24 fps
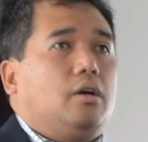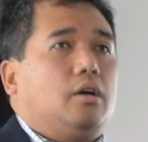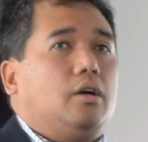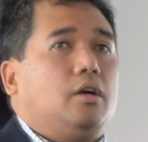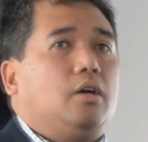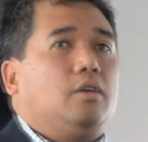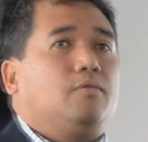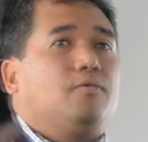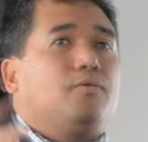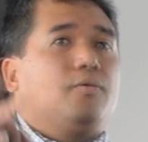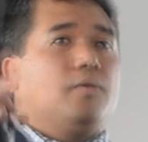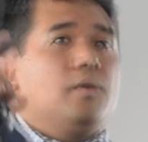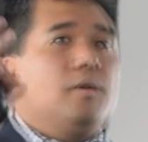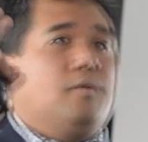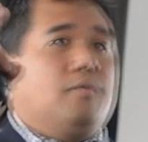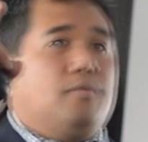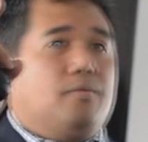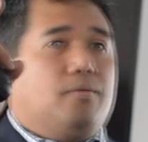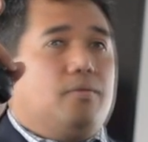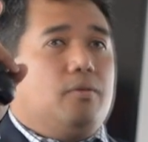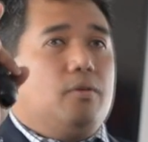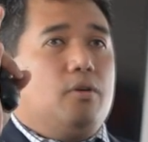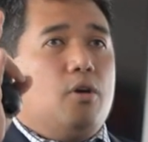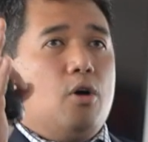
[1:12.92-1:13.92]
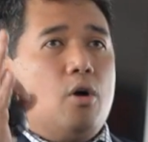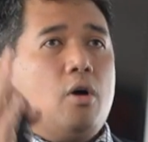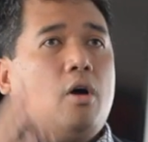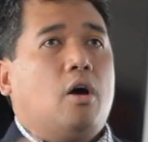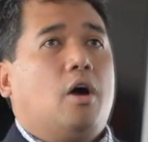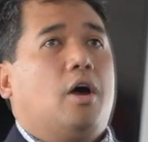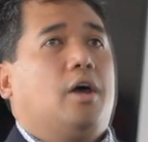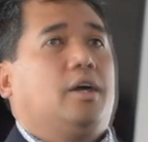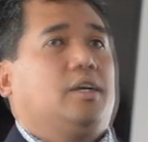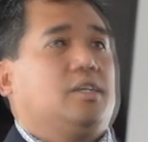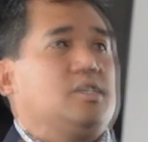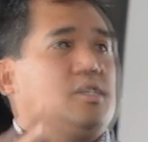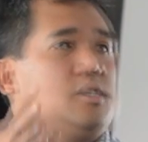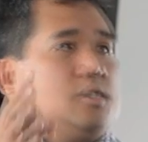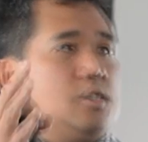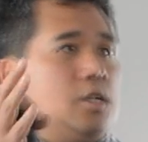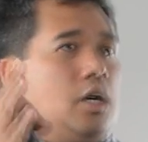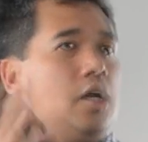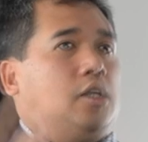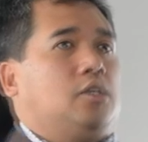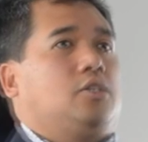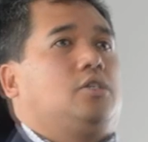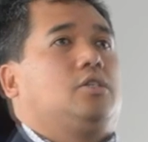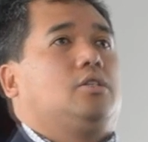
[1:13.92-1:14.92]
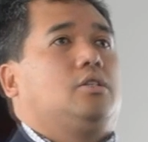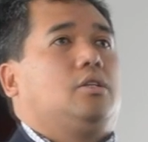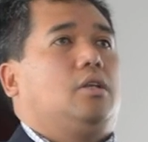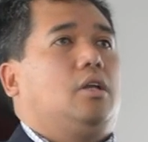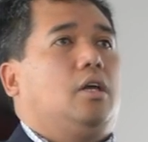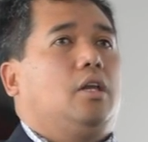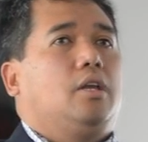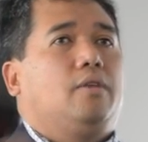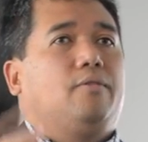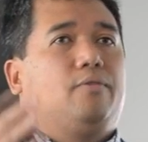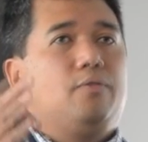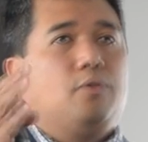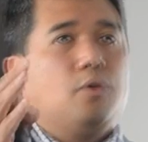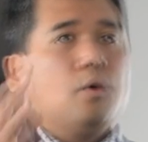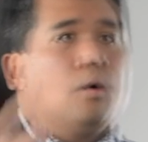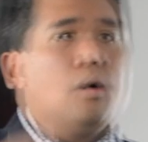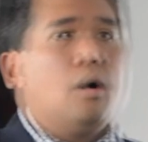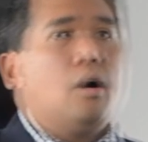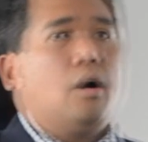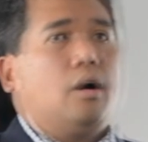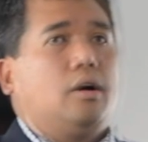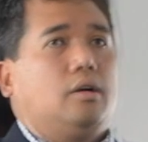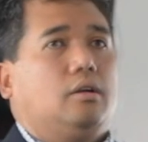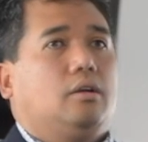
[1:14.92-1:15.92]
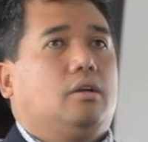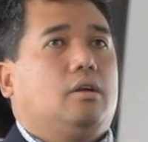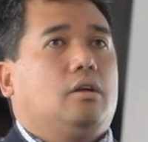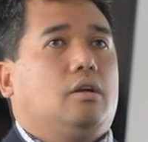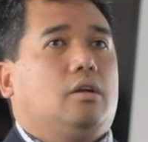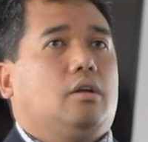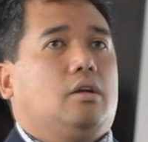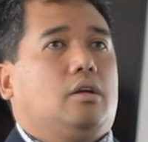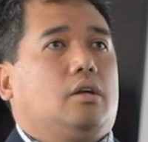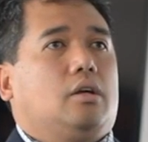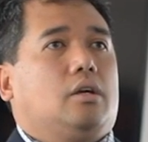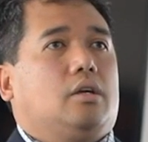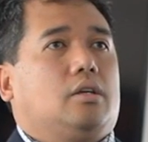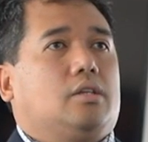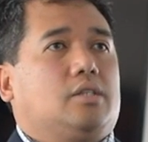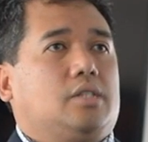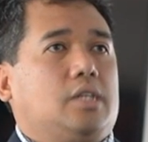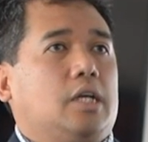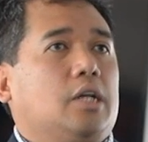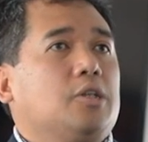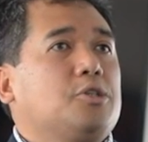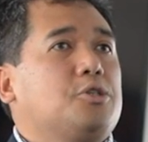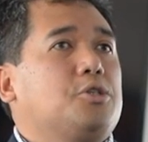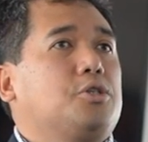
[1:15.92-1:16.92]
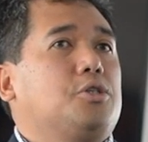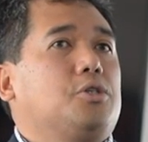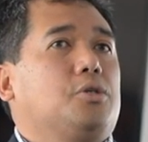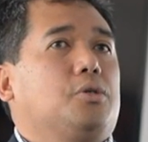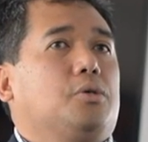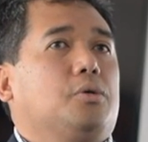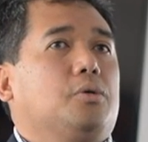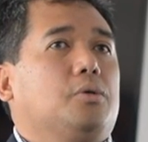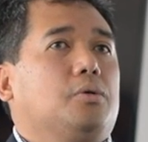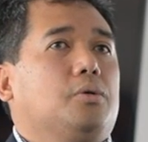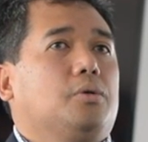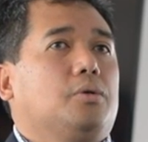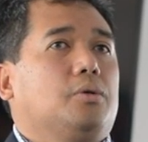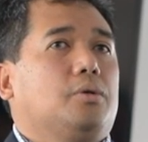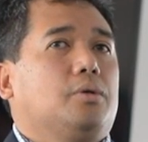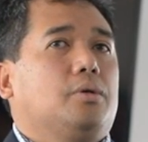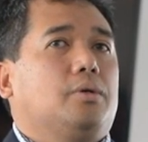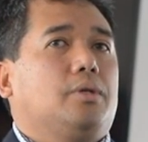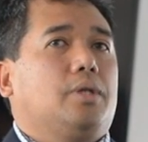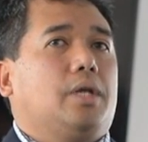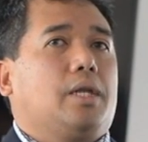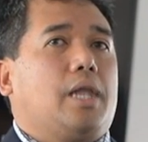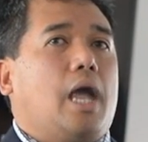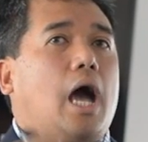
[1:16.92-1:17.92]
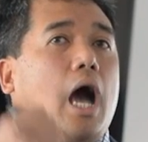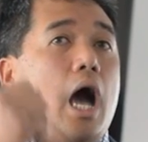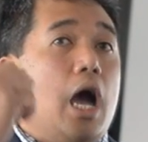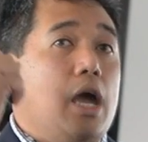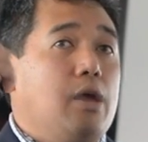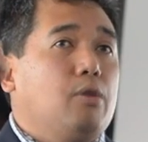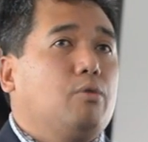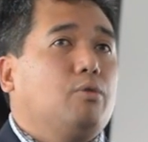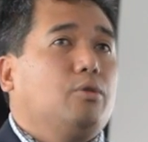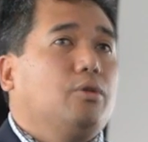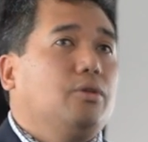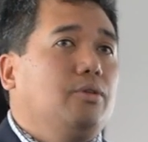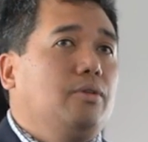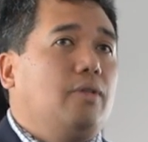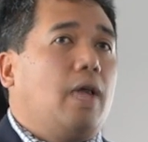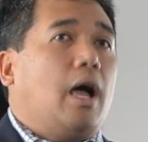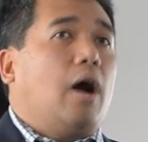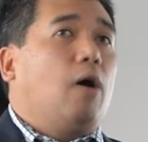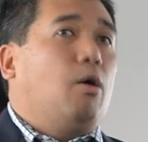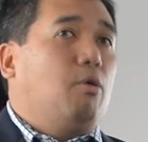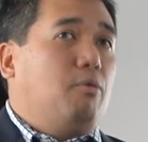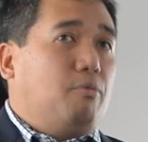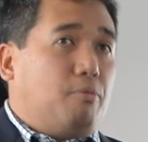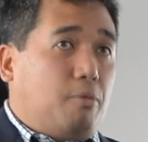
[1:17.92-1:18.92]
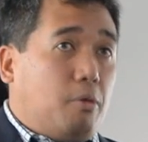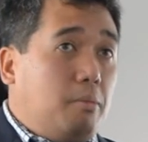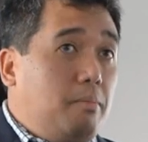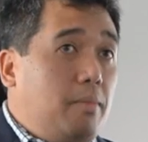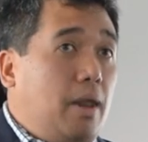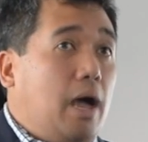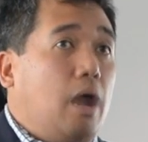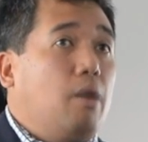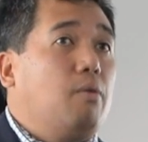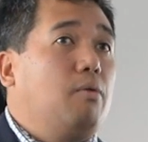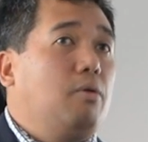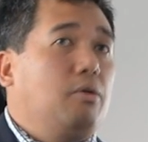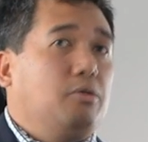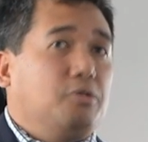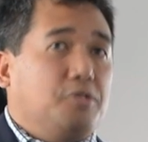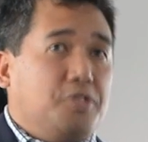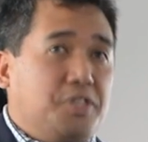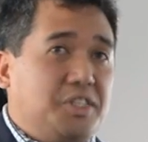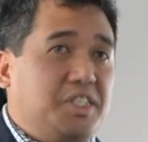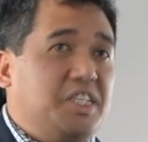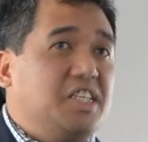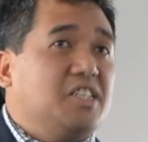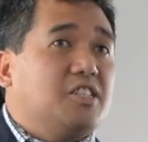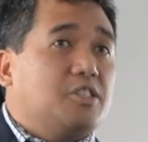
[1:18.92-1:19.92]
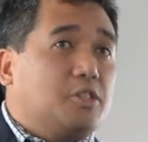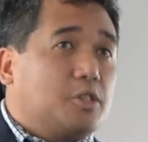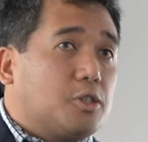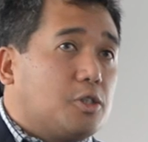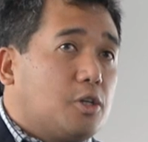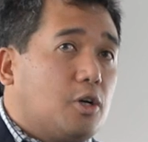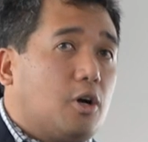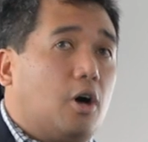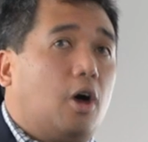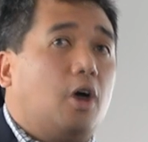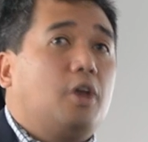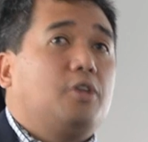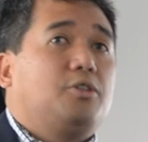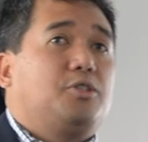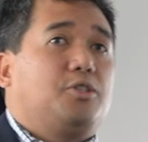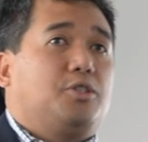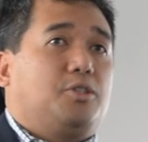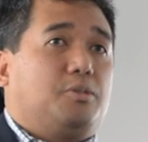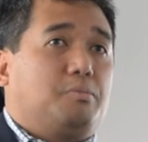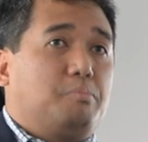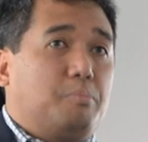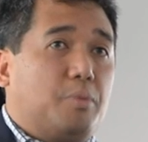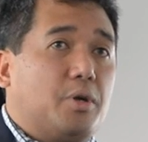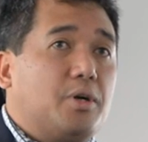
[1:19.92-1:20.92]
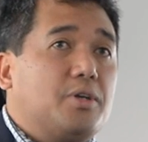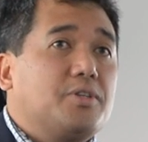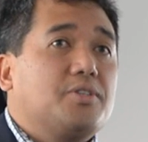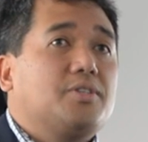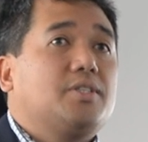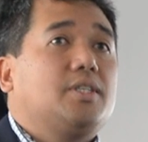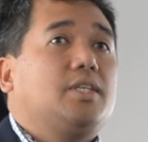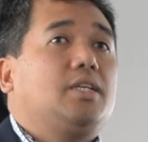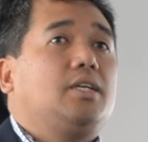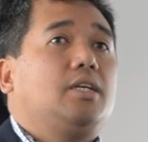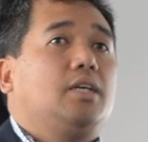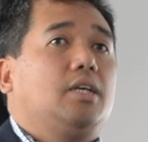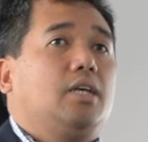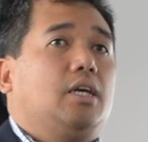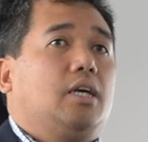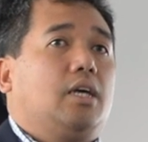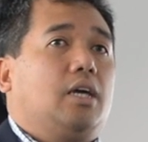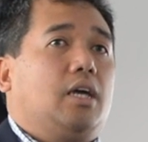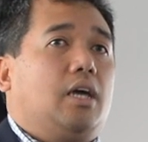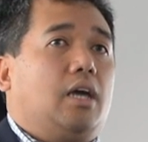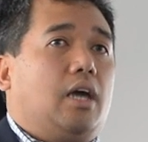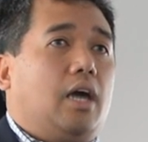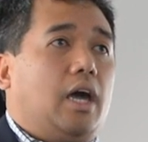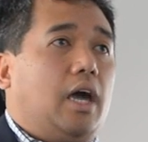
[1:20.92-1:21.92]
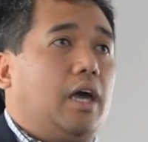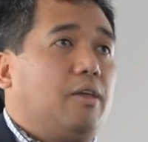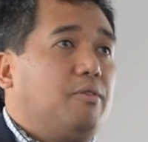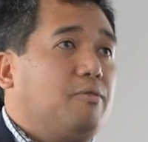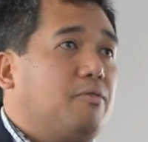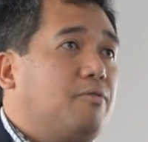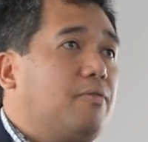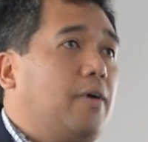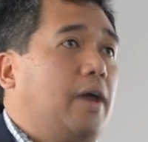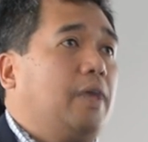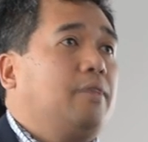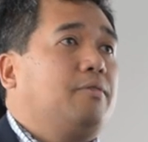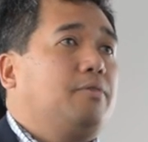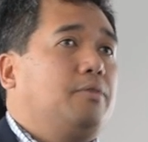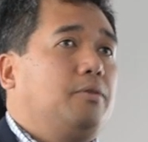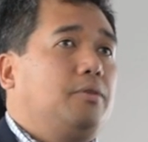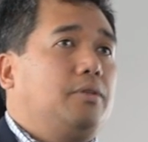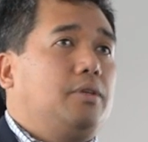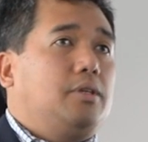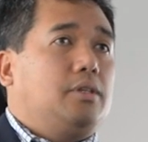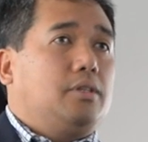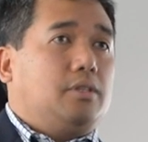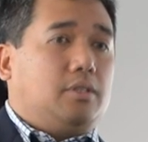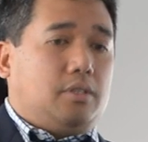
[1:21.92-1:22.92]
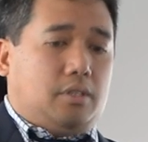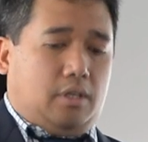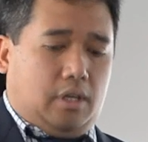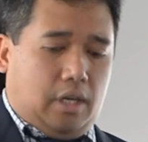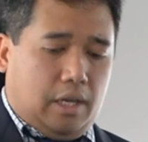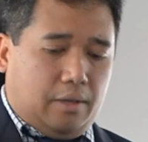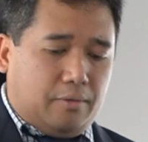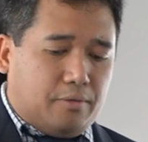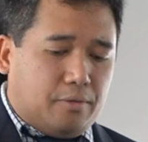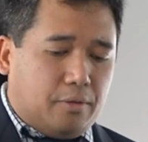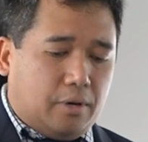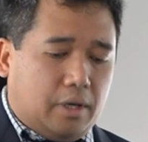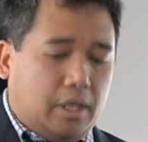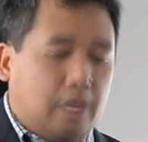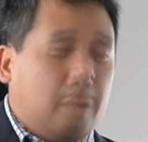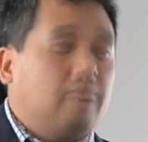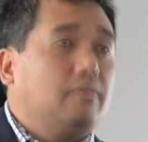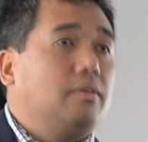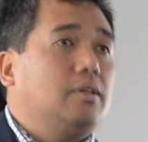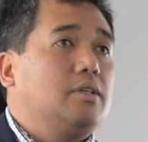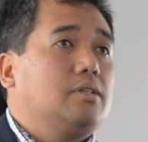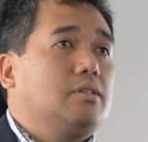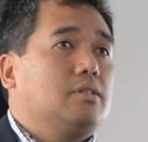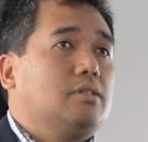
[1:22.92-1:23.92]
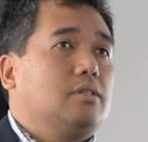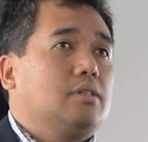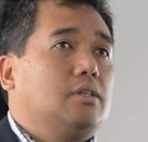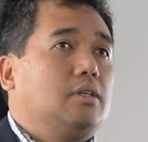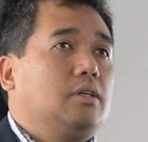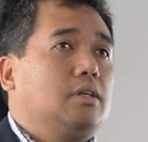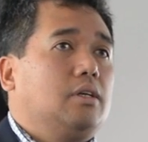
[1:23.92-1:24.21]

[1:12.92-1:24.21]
if your heart is touched and if your heart tells you that I will now, from now on, seek God's mercy and faithfulness and forgiveness,